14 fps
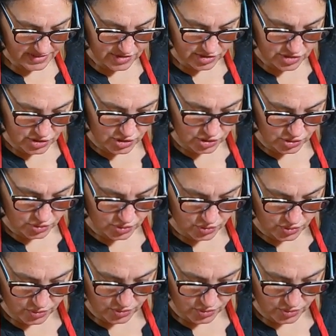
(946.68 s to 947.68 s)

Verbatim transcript: the two